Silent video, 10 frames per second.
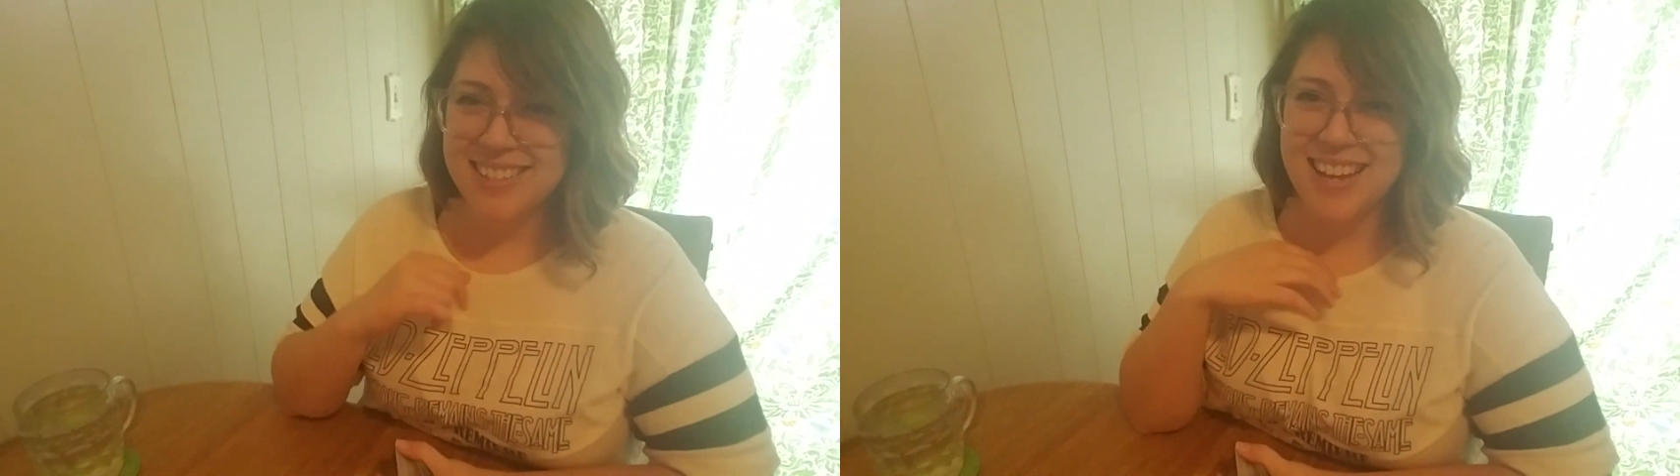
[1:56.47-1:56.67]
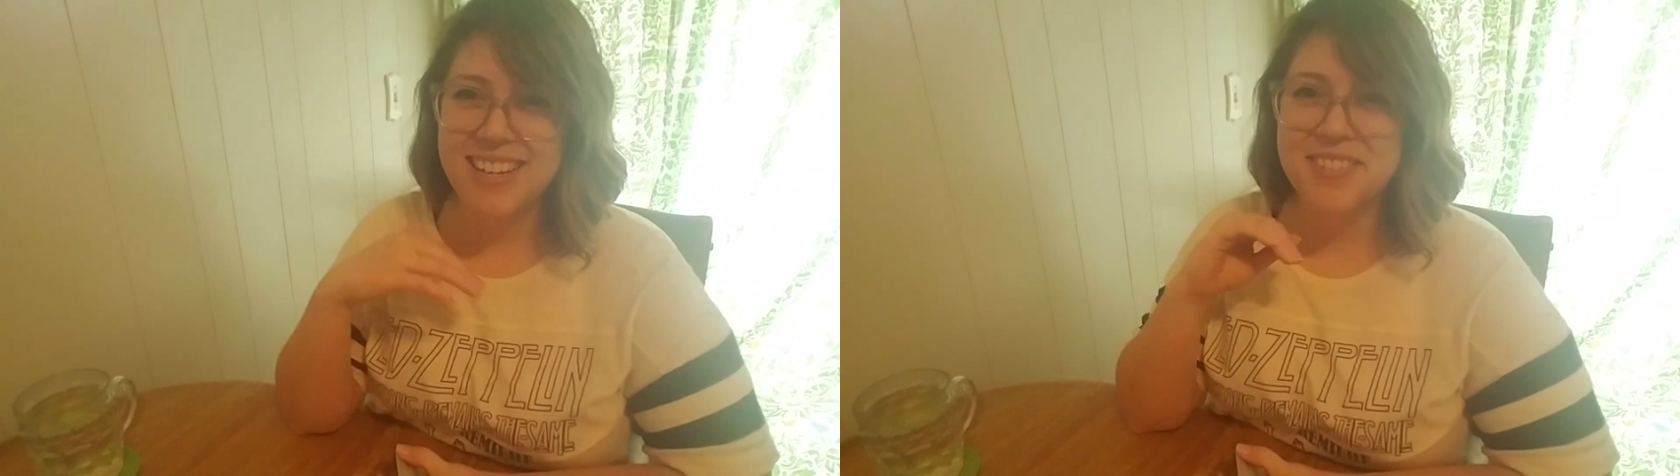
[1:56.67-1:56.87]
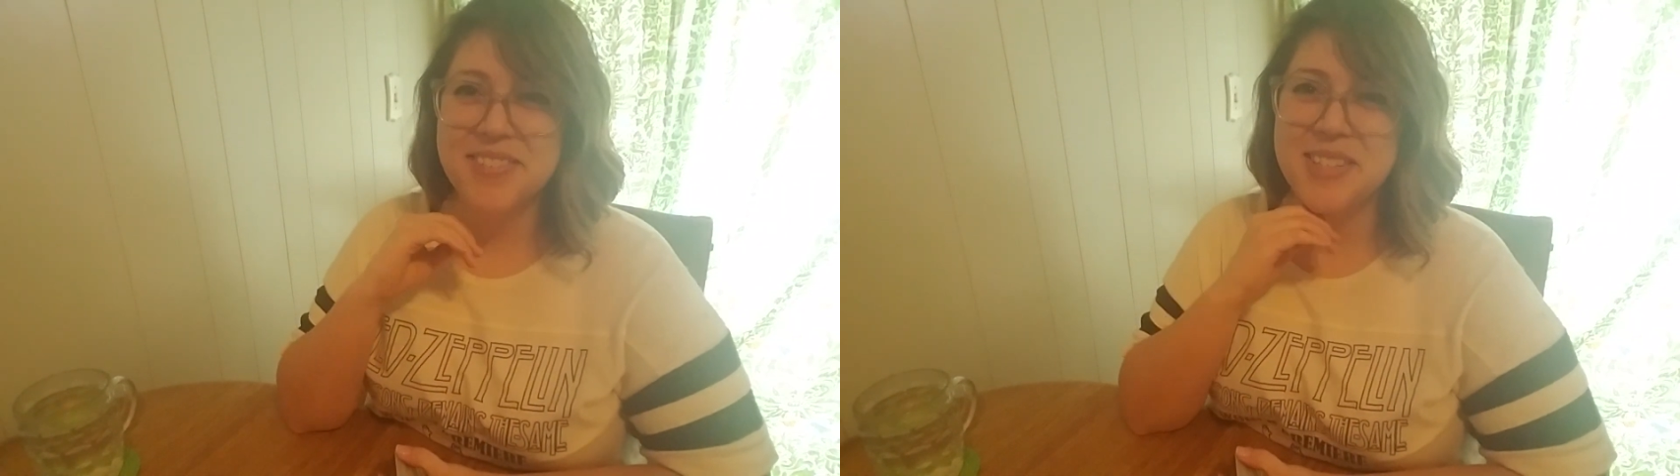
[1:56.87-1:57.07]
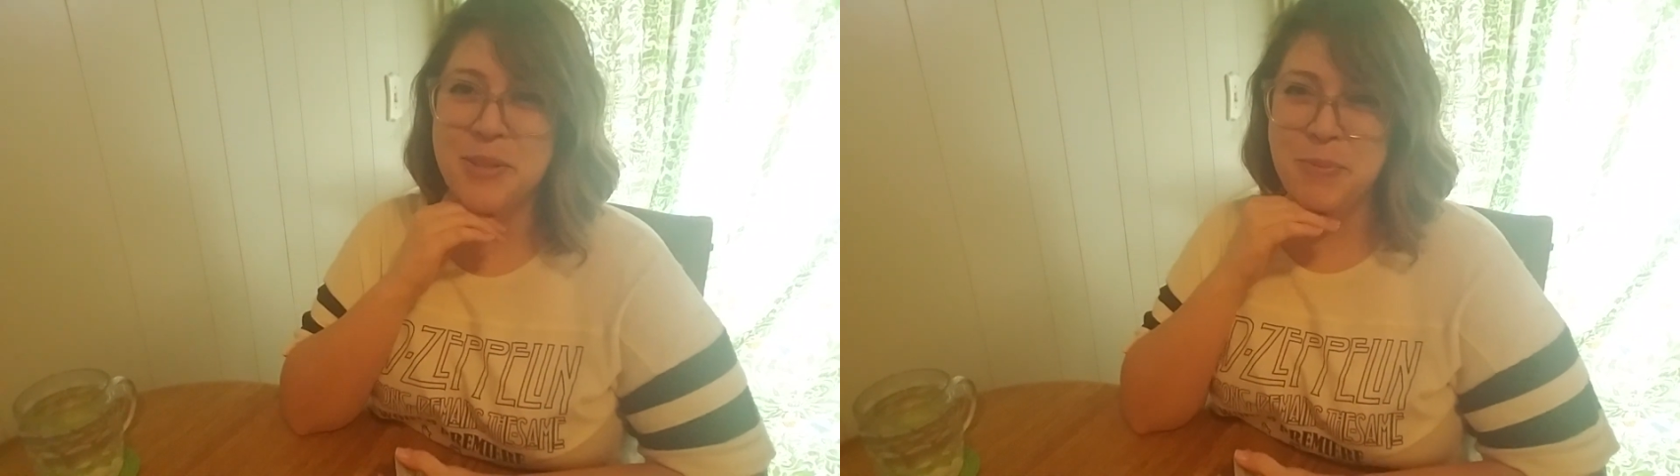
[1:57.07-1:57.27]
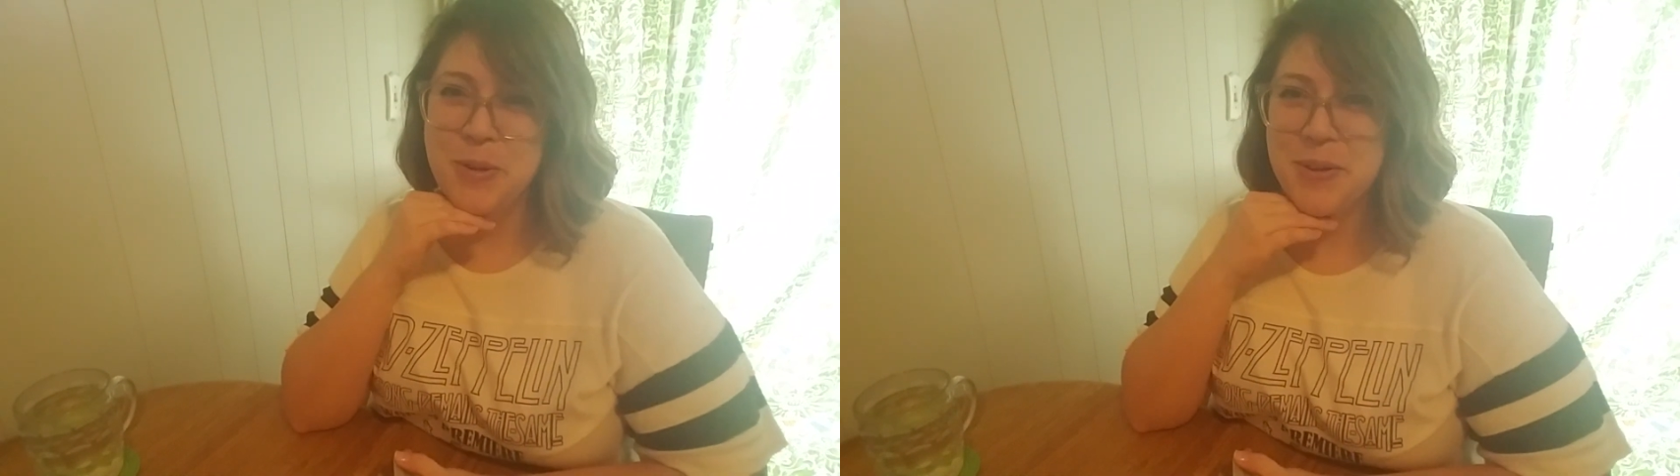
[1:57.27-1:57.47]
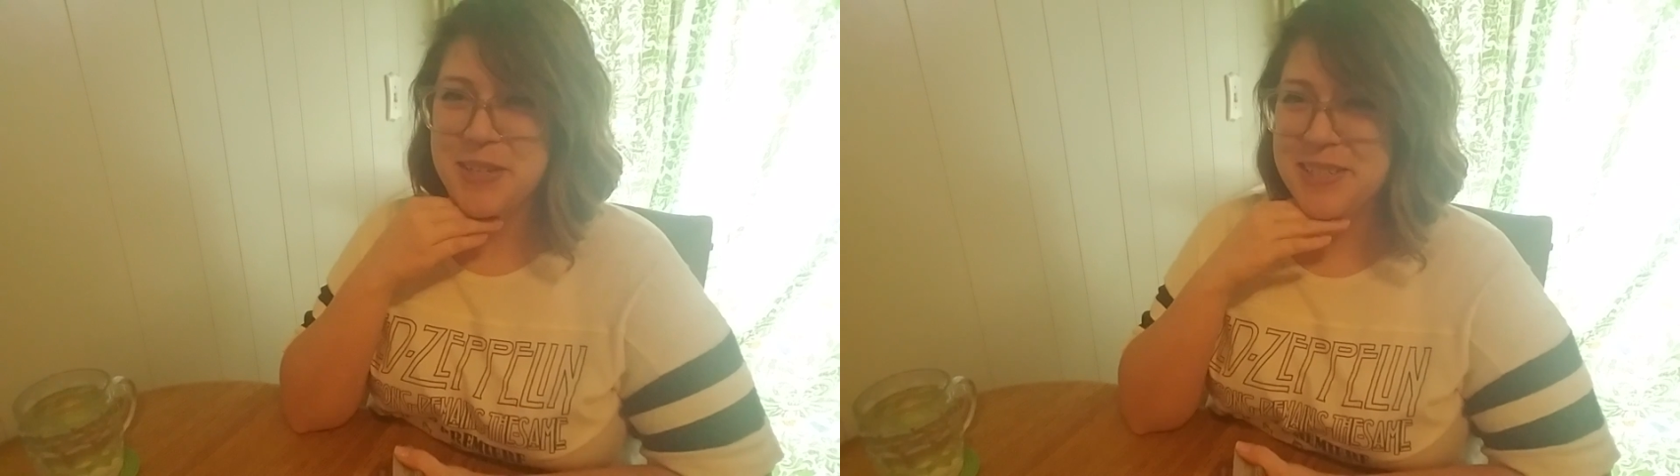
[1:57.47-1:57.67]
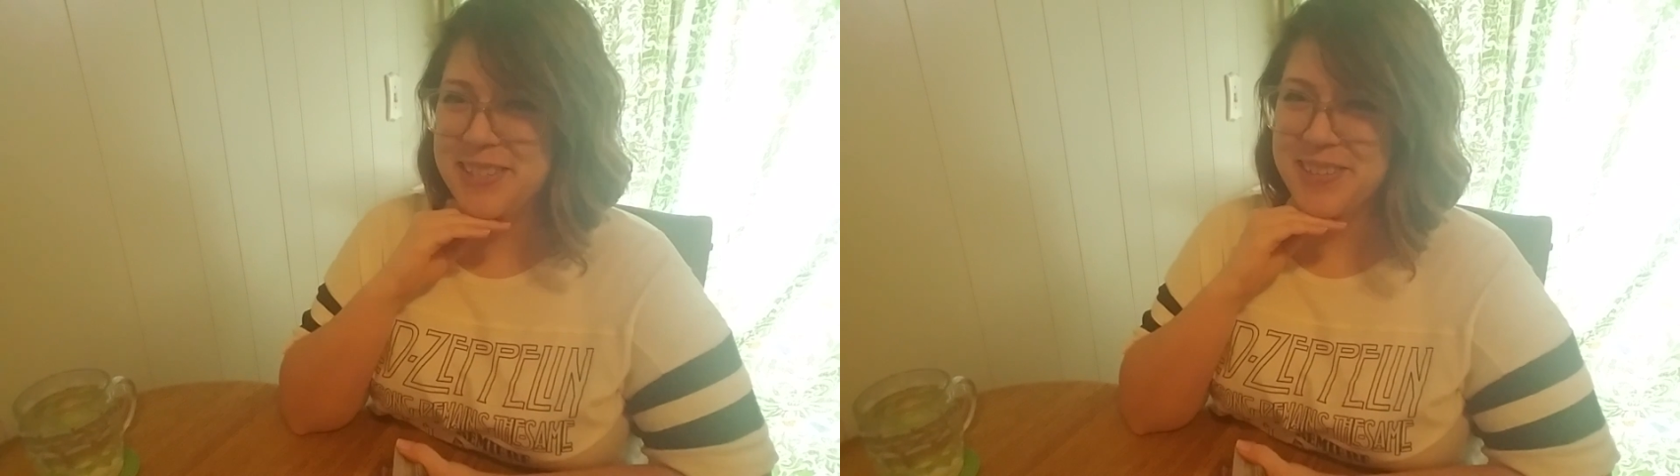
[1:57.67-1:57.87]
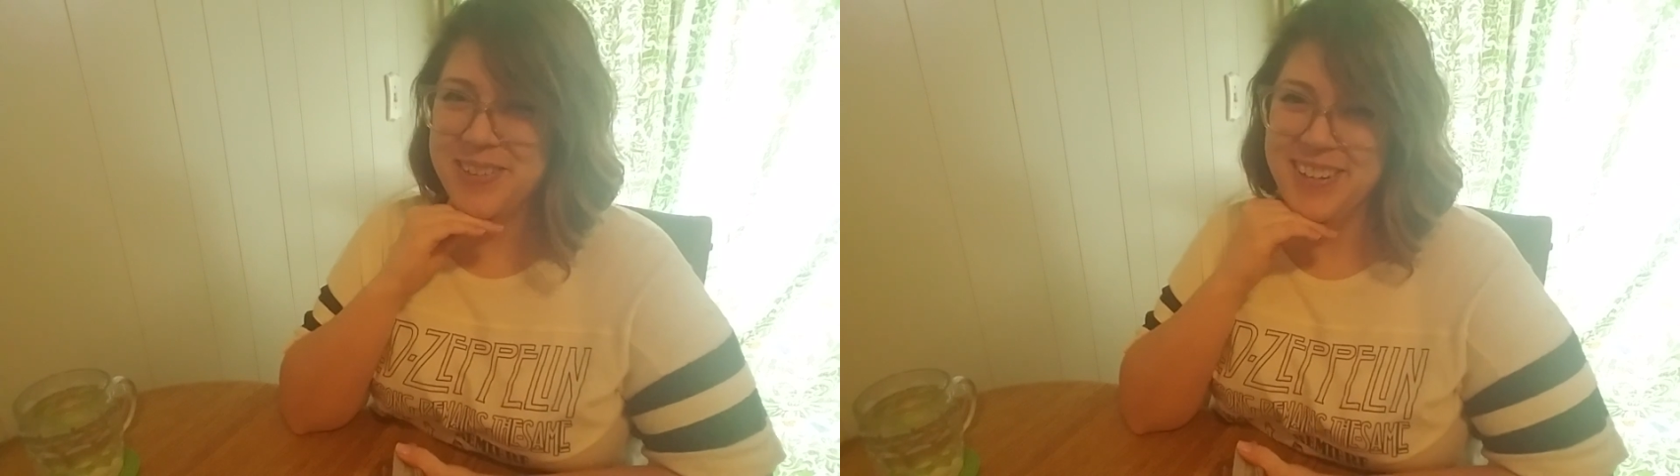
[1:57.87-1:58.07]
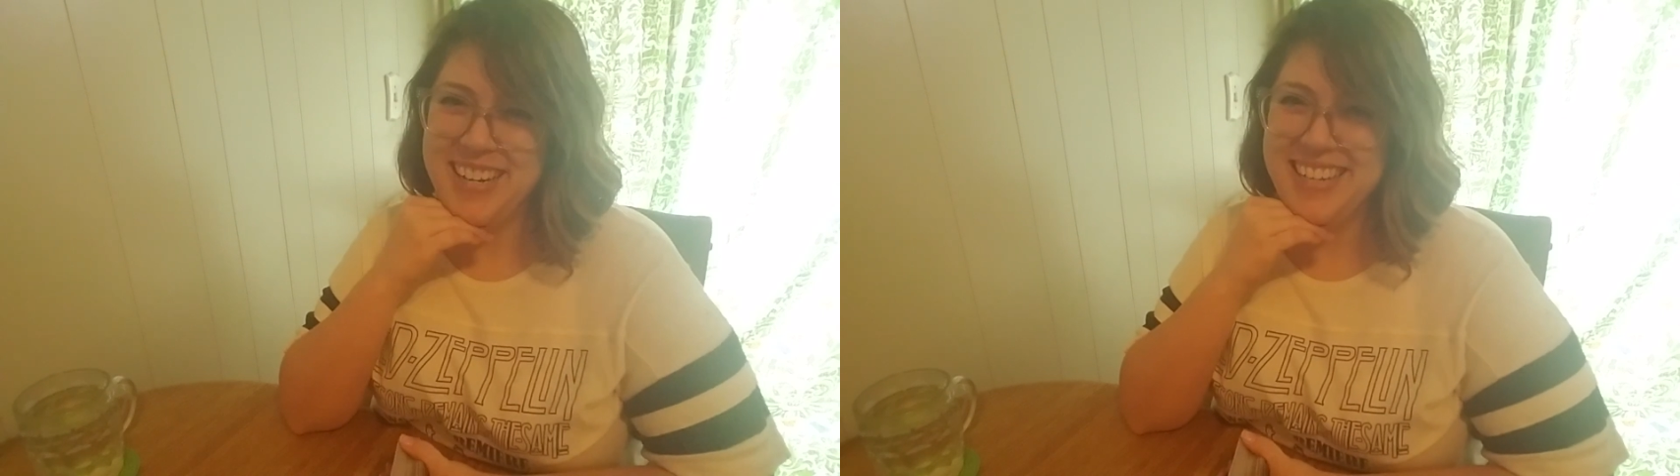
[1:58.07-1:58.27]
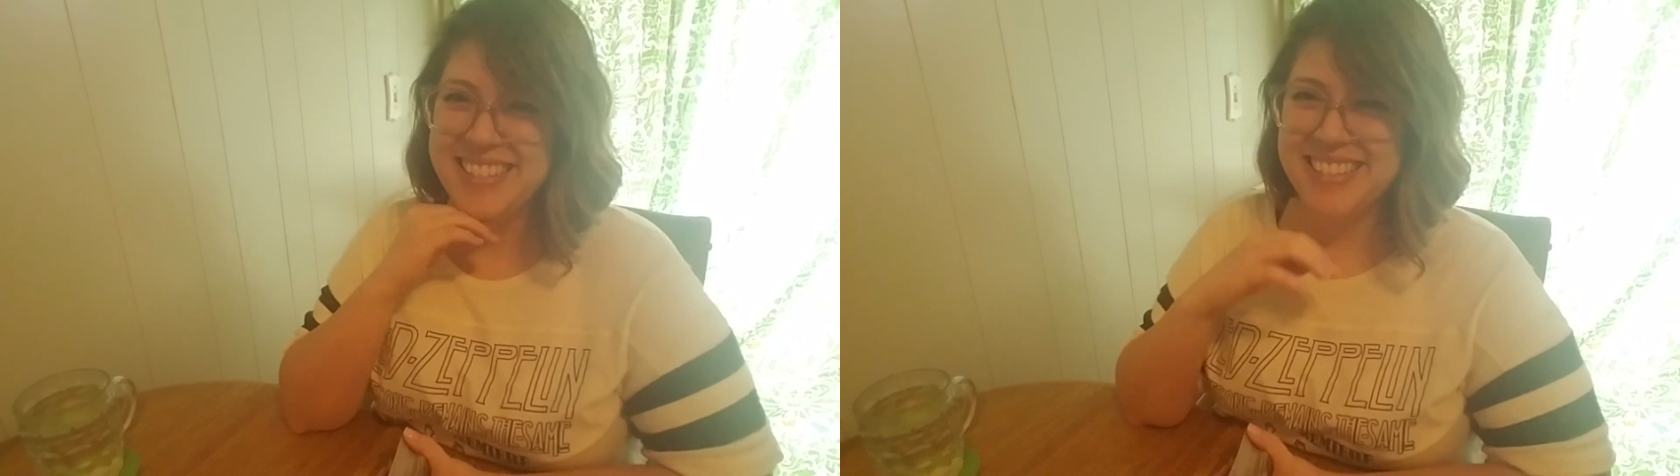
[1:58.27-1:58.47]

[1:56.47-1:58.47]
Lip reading: kind of spook story,